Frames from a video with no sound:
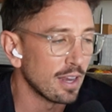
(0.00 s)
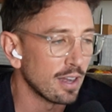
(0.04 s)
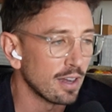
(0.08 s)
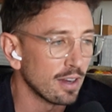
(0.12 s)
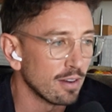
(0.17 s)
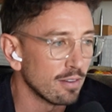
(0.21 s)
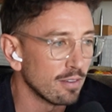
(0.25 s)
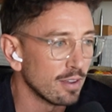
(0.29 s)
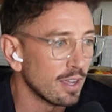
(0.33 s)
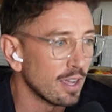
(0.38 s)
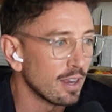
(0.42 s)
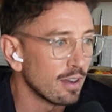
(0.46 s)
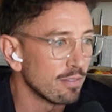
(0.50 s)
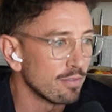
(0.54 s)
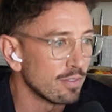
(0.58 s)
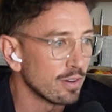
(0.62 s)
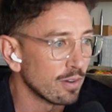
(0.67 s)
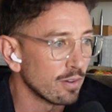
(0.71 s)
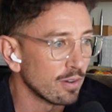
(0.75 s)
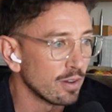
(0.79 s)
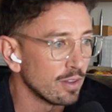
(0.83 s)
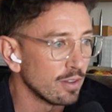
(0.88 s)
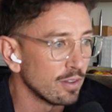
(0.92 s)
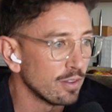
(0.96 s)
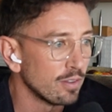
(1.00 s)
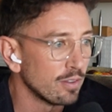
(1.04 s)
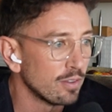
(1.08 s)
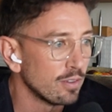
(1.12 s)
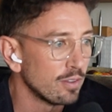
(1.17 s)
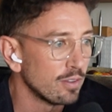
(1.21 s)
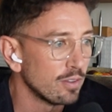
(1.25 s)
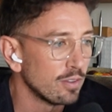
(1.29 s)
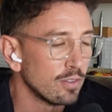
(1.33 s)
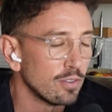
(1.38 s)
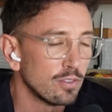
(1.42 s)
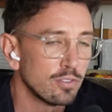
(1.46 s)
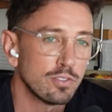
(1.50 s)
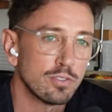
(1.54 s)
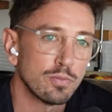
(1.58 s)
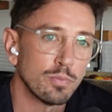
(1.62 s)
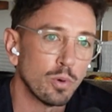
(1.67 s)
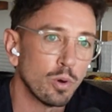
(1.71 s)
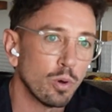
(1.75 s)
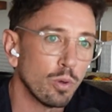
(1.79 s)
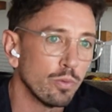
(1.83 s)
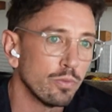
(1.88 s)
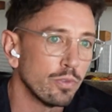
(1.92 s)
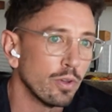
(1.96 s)
that at a very
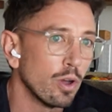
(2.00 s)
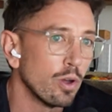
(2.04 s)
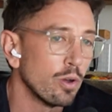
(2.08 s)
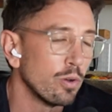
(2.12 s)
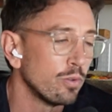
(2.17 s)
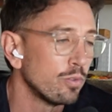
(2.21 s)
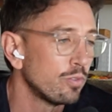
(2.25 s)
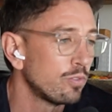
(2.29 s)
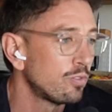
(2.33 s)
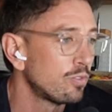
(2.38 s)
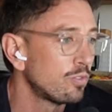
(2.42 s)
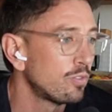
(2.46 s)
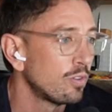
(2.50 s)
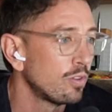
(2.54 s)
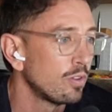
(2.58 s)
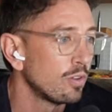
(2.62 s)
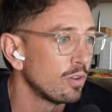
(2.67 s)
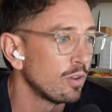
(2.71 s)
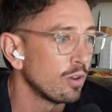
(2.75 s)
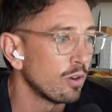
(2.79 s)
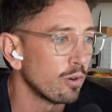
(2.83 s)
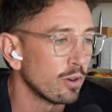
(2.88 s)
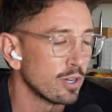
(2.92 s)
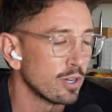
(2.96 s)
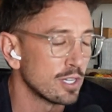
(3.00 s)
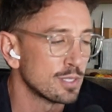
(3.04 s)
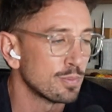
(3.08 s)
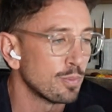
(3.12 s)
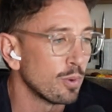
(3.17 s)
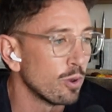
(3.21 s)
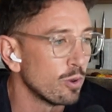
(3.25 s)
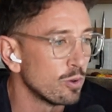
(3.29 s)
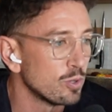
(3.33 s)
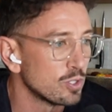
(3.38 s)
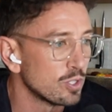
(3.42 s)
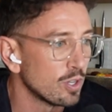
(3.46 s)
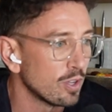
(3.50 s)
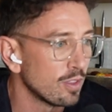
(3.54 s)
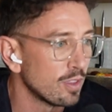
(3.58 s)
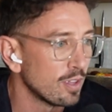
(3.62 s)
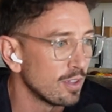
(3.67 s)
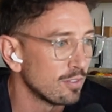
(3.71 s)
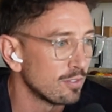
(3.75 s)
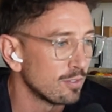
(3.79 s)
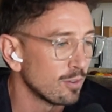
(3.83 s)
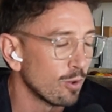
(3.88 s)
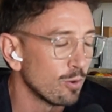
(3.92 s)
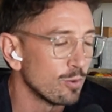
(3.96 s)
small dose or exposure,
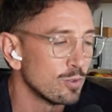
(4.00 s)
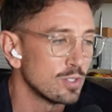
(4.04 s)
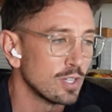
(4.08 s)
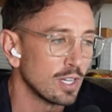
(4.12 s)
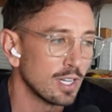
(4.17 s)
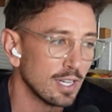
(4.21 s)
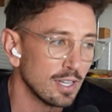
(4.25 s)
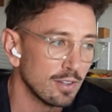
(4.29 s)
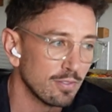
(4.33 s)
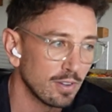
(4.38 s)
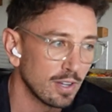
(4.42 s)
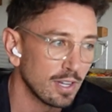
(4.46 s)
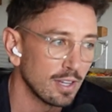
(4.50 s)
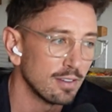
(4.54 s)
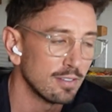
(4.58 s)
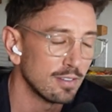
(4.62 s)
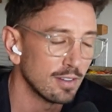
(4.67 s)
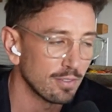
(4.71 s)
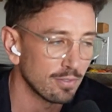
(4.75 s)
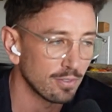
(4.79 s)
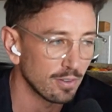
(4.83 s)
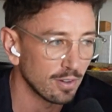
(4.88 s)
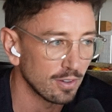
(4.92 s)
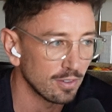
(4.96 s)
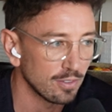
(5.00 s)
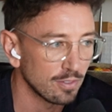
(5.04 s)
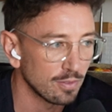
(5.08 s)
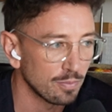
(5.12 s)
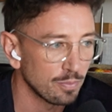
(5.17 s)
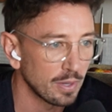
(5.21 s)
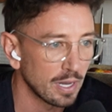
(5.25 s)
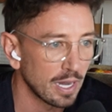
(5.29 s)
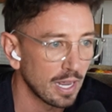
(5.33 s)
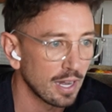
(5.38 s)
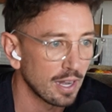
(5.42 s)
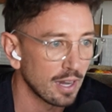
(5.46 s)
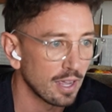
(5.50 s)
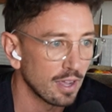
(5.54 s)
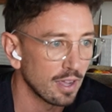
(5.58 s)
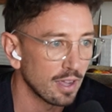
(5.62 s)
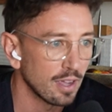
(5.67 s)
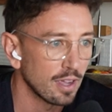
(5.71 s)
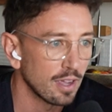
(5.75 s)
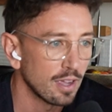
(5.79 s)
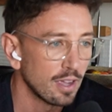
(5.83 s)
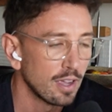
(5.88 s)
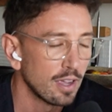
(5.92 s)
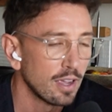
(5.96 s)
there's no significant difference, but at
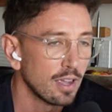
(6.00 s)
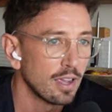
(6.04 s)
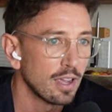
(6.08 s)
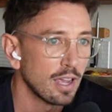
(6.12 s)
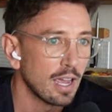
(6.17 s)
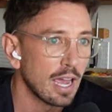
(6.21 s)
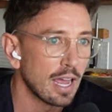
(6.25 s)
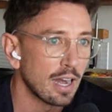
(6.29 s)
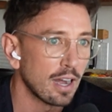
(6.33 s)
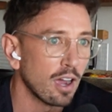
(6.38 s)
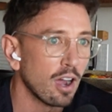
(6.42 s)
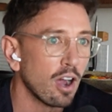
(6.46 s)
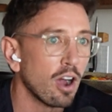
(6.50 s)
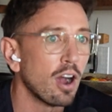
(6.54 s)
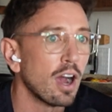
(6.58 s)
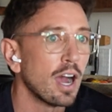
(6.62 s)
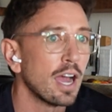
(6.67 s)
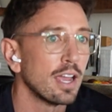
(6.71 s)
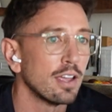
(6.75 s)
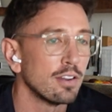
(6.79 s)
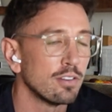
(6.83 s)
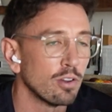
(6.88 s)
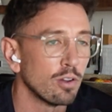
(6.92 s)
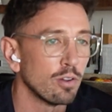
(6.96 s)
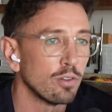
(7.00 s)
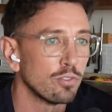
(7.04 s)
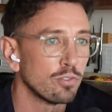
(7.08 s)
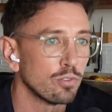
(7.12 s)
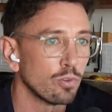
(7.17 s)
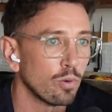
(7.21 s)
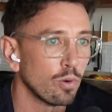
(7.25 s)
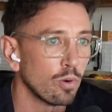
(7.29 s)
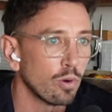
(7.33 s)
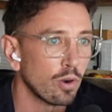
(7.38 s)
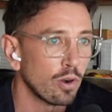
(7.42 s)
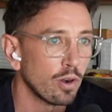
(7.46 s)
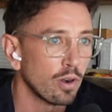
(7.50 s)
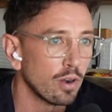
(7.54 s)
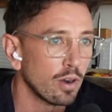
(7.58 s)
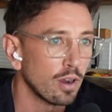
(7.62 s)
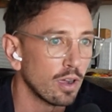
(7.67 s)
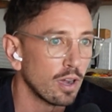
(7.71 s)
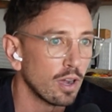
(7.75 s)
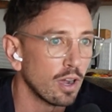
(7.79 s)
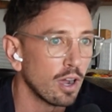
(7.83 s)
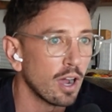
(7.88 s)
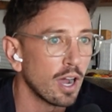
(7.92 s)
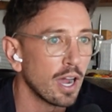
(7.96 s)
a higher dose or
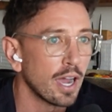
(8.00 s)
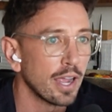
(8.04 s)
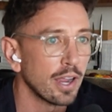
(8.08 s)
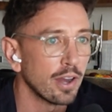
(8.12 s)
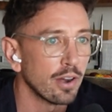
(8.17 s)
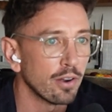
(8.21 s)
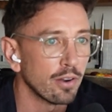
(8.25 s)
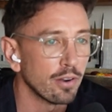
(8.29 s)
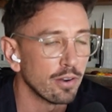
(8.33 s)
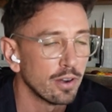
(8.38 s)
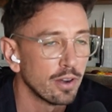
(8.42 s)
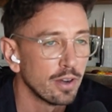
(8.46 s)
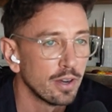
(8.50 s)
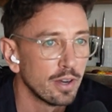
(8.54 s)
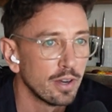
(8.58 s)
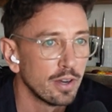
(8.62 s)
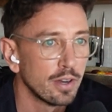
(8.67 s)
a higher